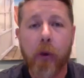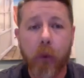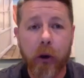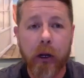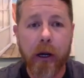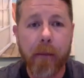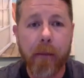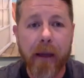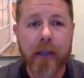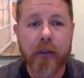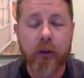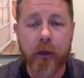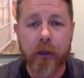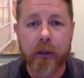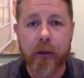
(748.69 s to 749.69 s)
we're going to make
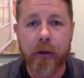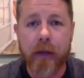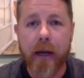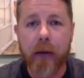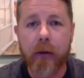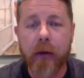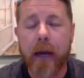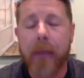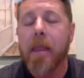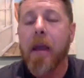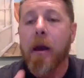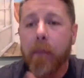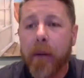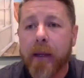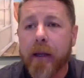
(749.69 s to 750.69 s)
sure to do that, okay?
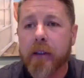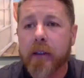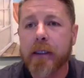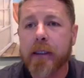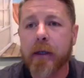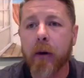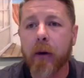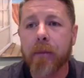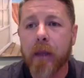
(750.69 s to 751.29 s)
But here's the deal.